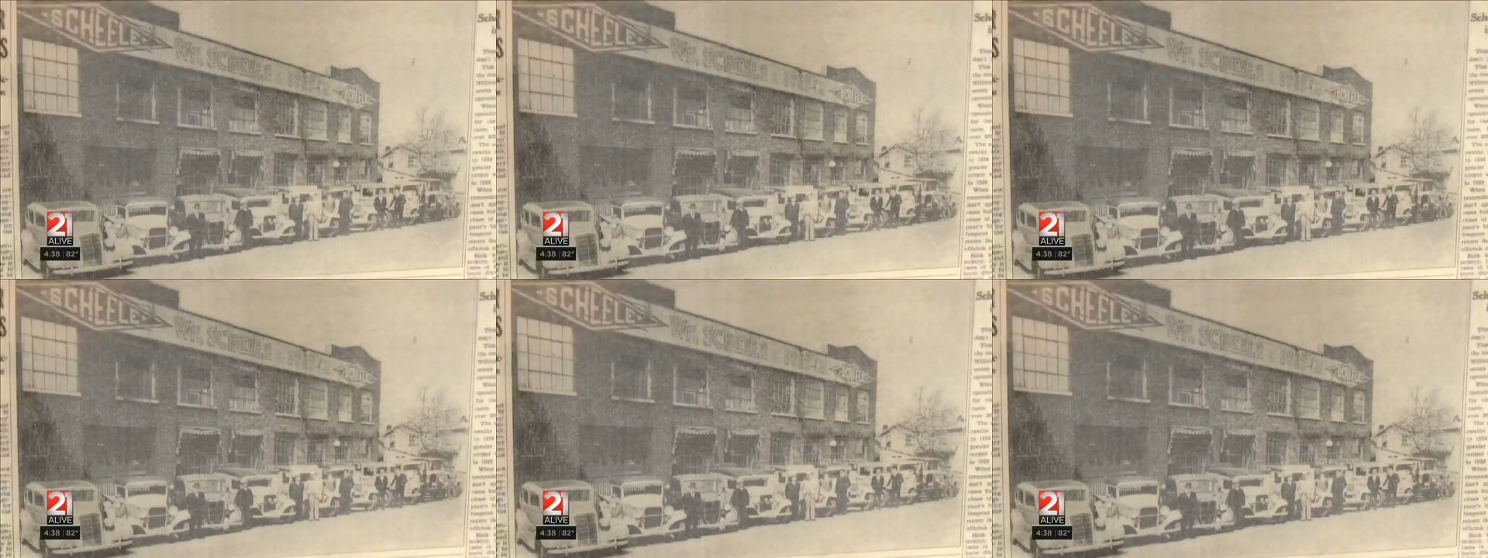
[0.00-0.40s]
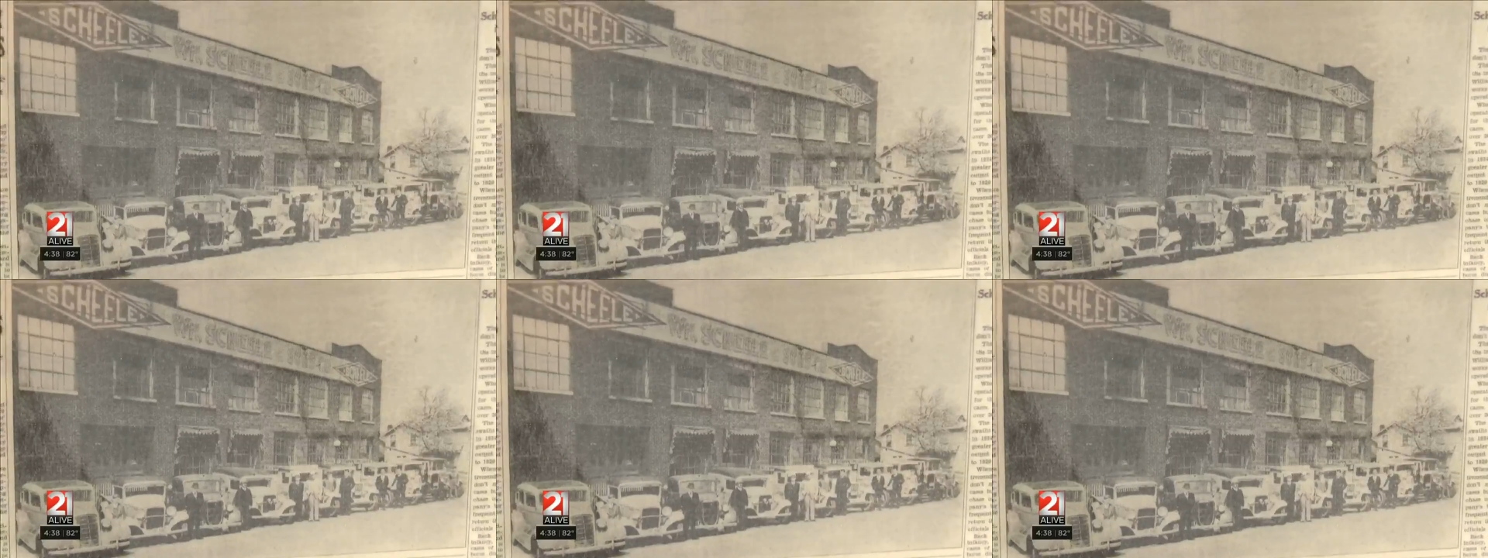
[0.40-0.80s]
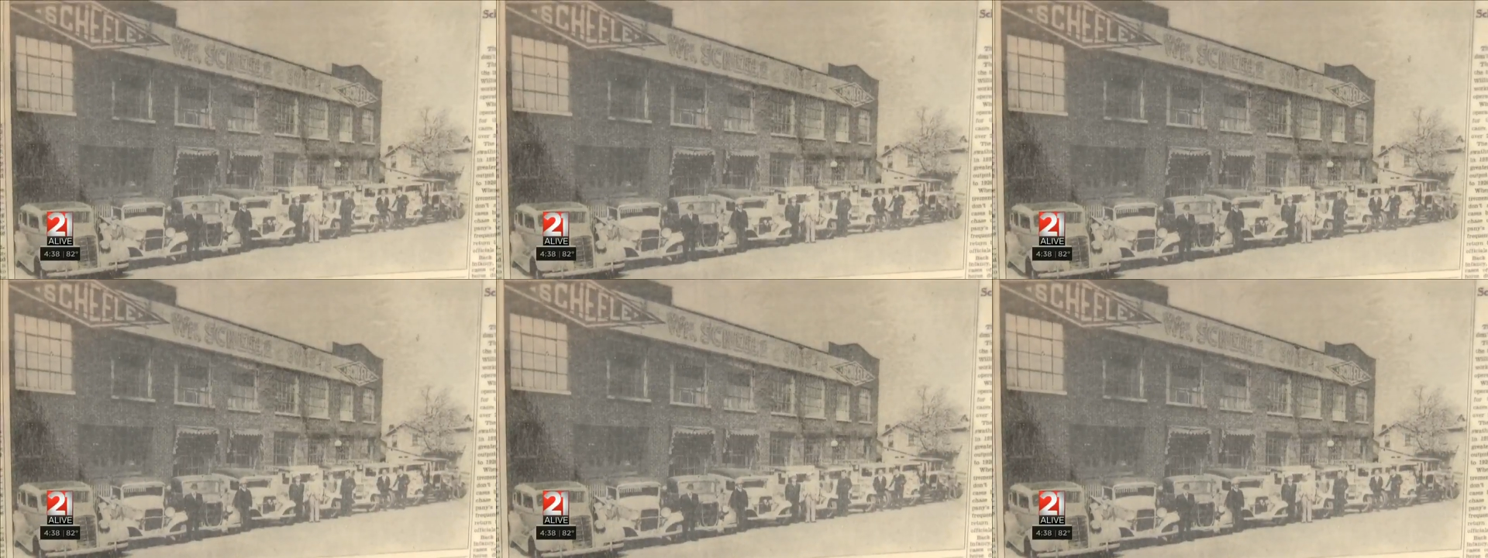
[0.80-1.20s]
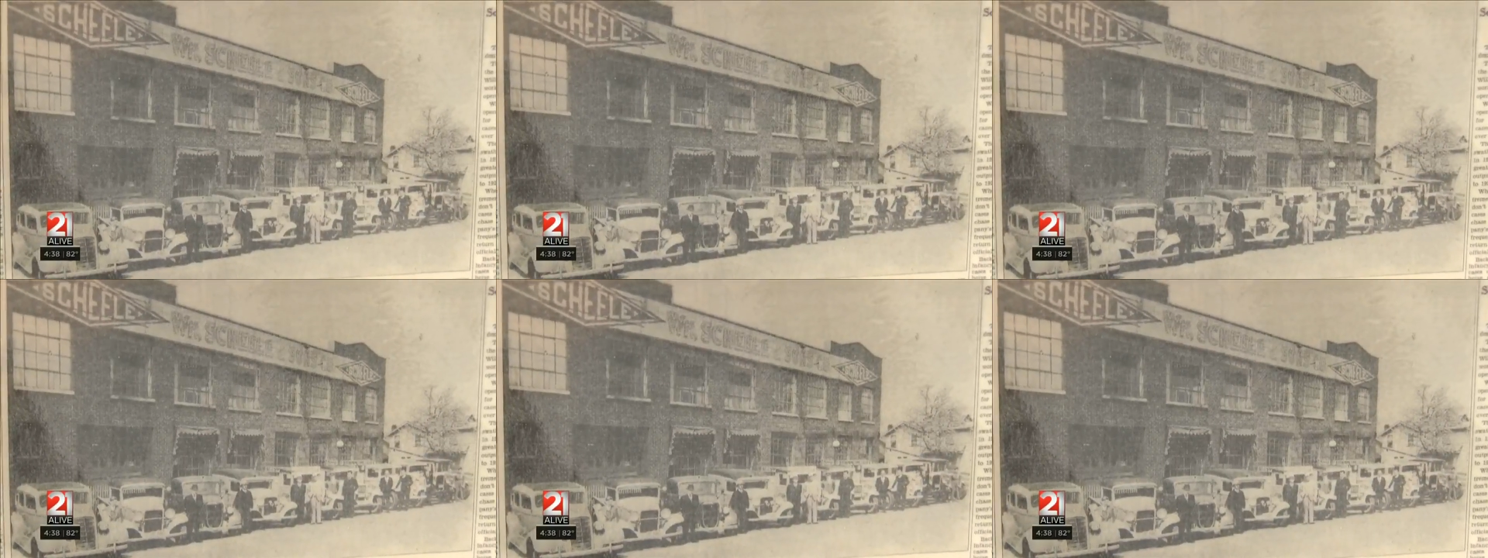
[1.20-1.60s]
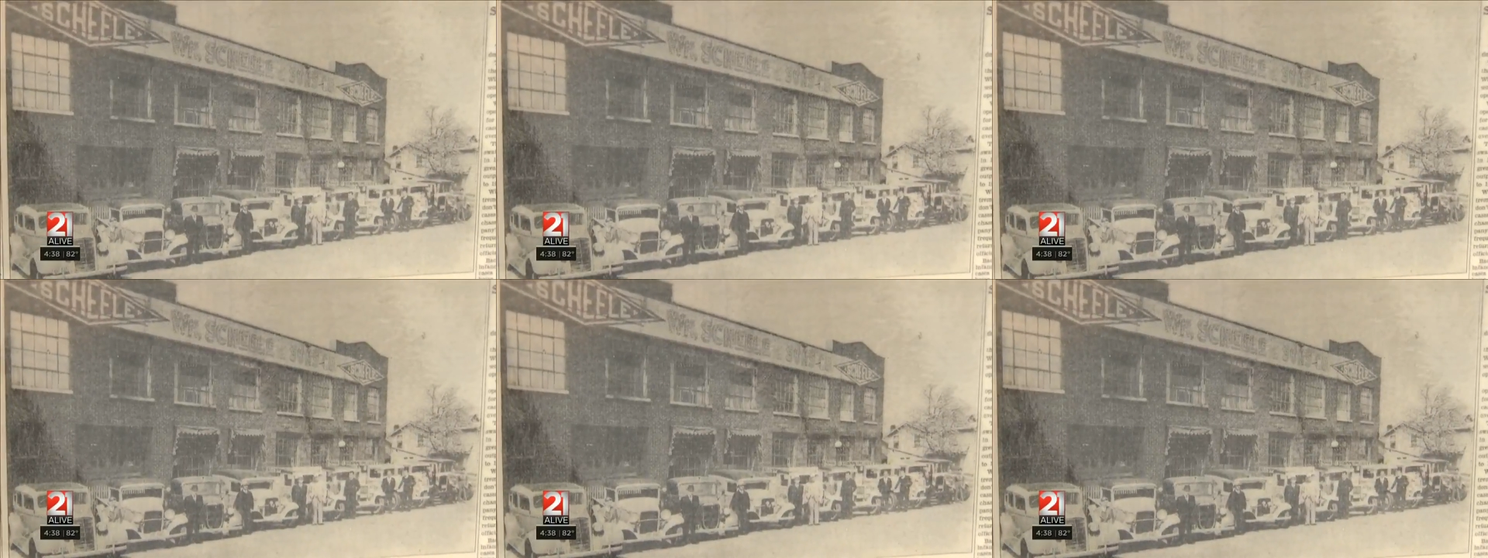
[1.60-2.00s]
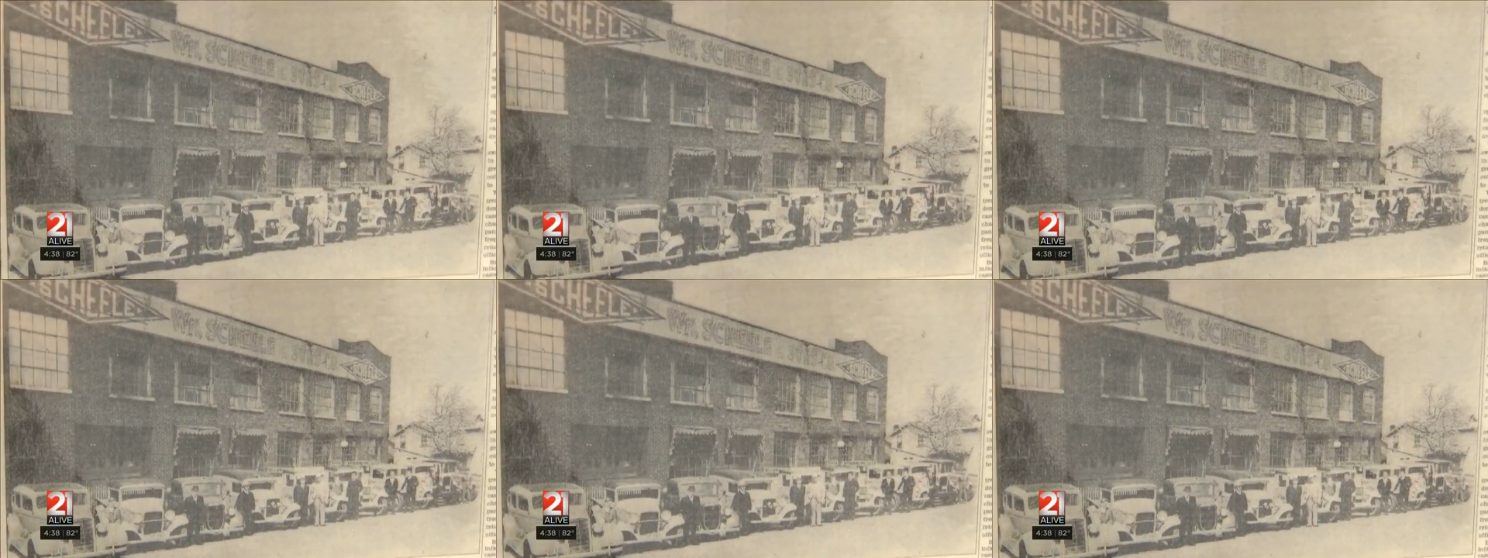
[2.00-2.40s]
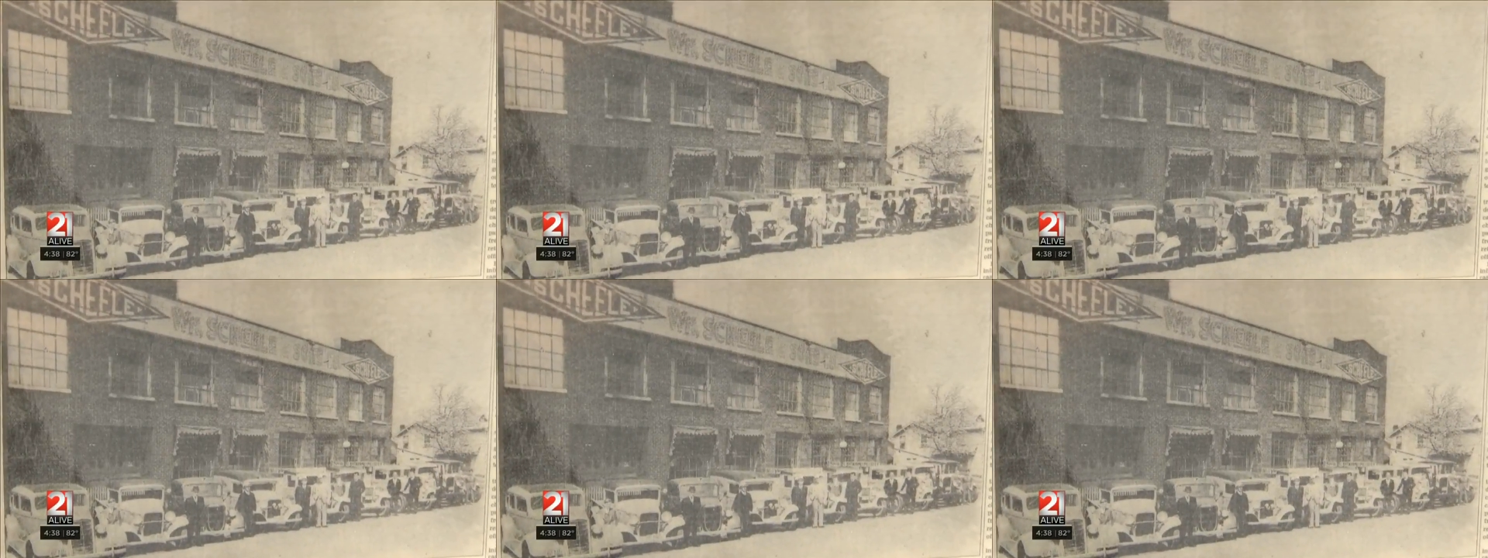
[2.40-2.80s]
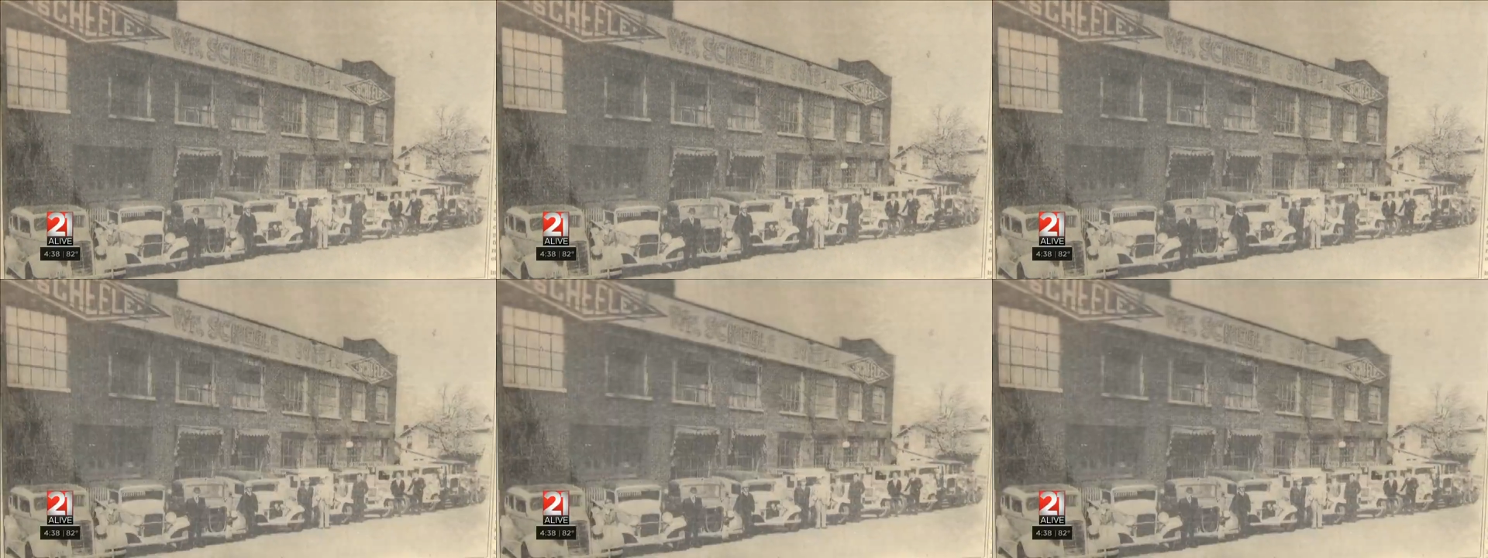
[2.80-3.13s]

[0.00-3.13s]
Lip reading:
No face is visible, so there are no lips to read.